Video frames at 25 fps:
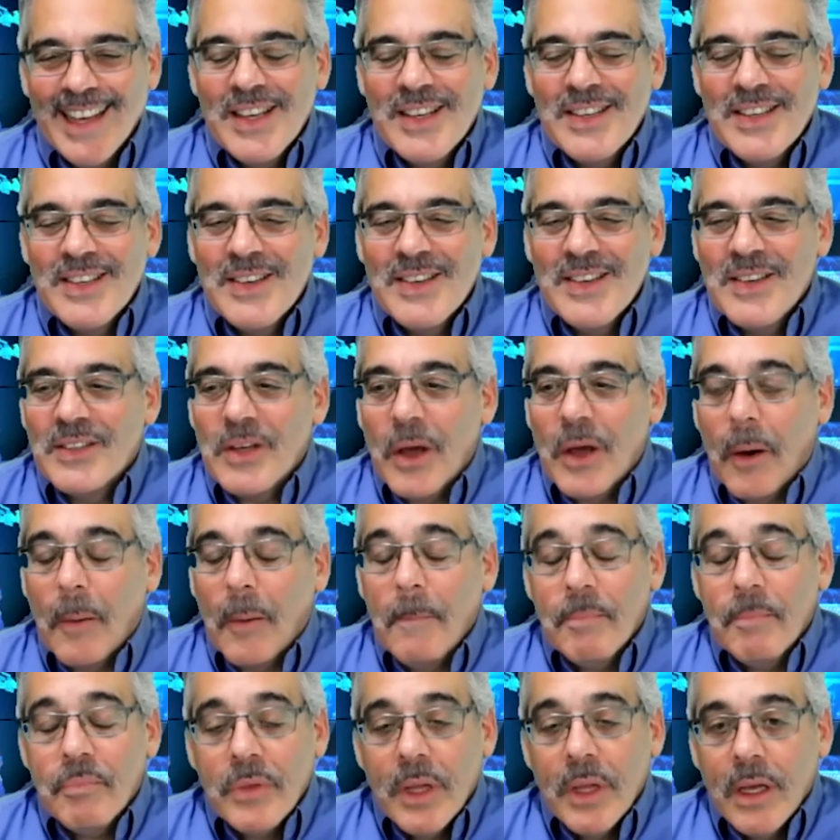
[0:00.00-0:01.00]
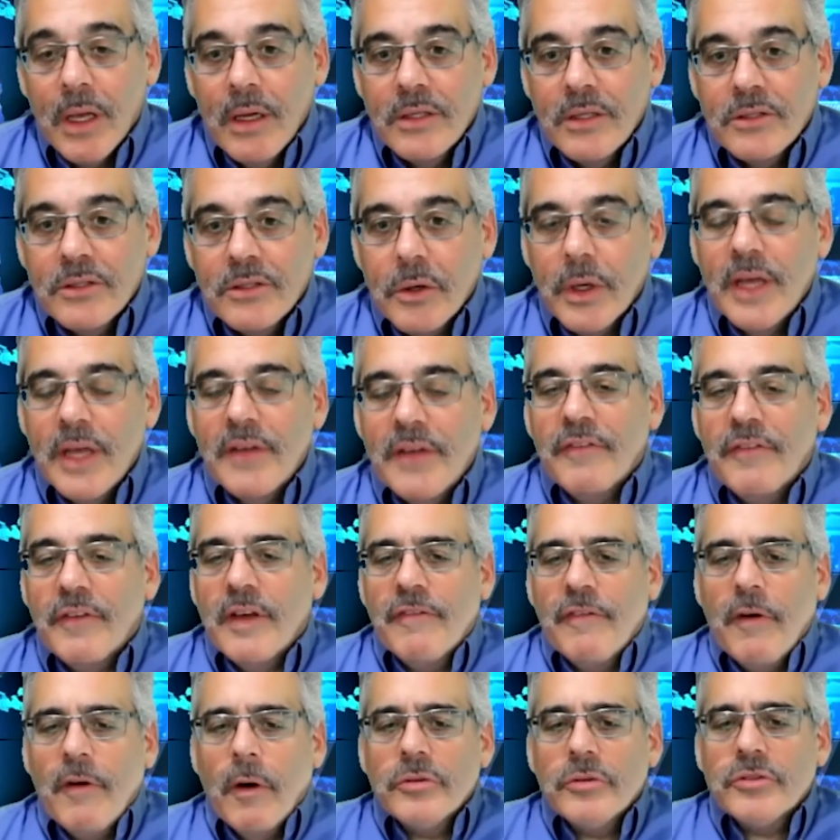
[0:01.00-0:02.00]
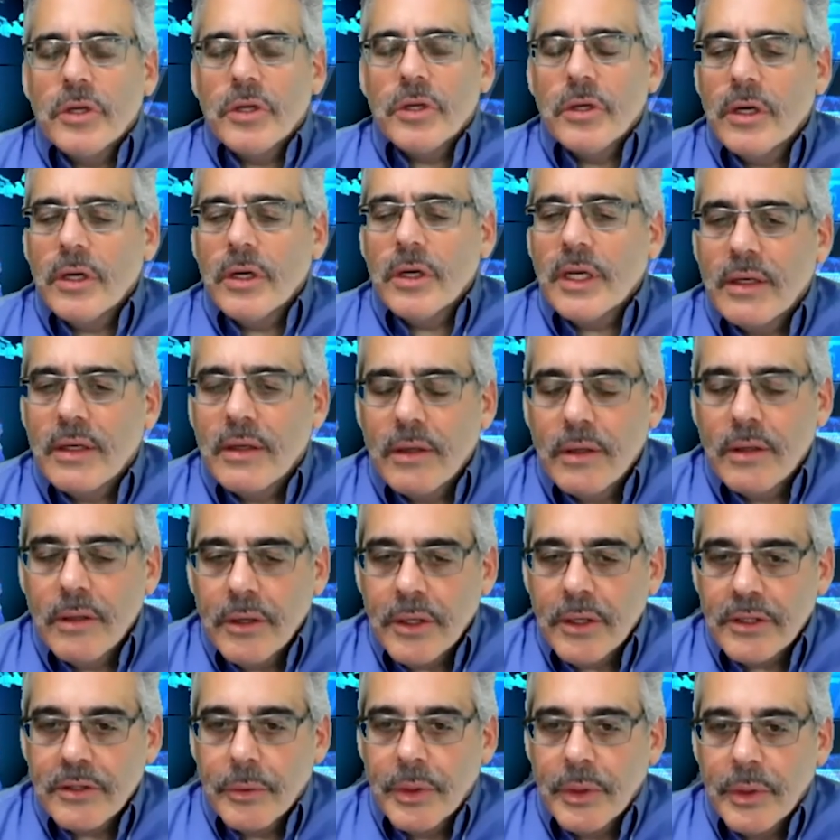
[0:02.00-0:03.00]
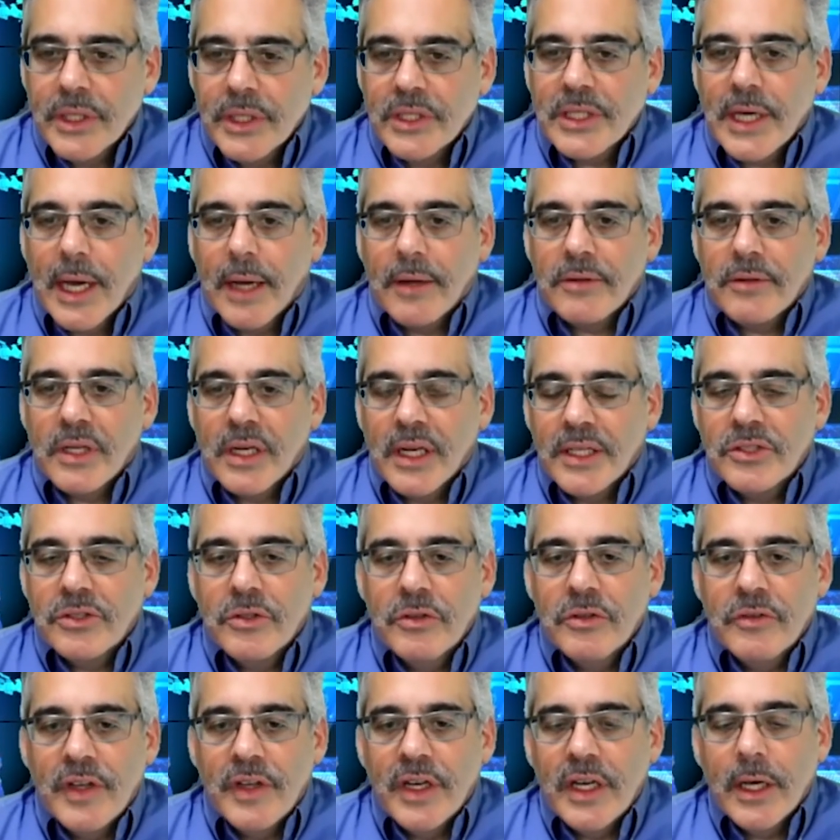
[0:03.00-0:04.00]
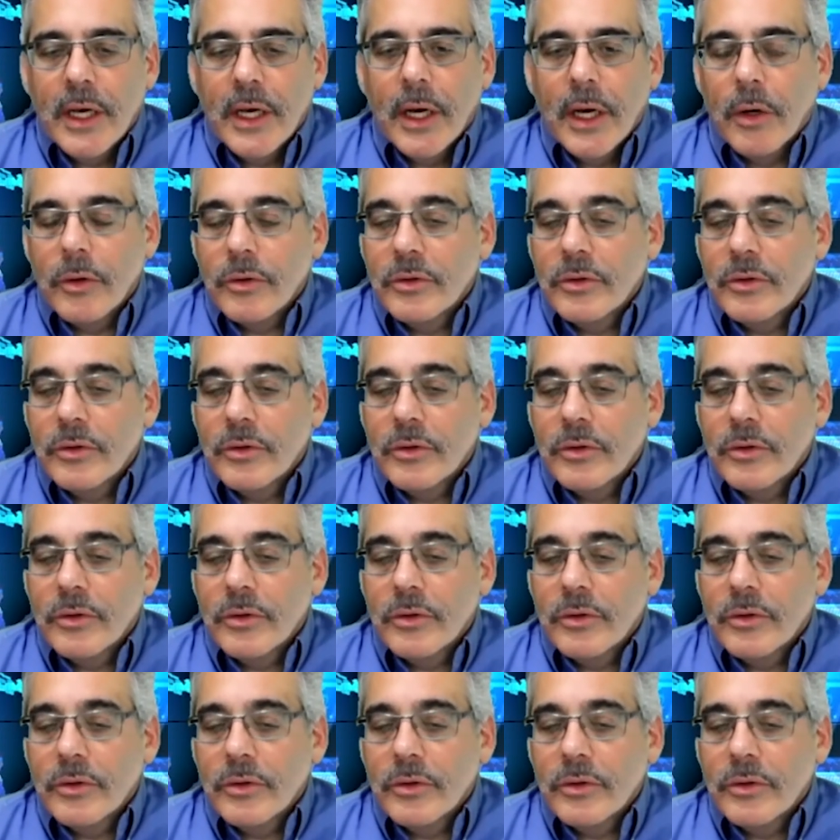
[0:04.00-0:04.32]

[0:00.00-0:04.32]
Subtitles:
So if folks are looking to reach out to Let's Do Video,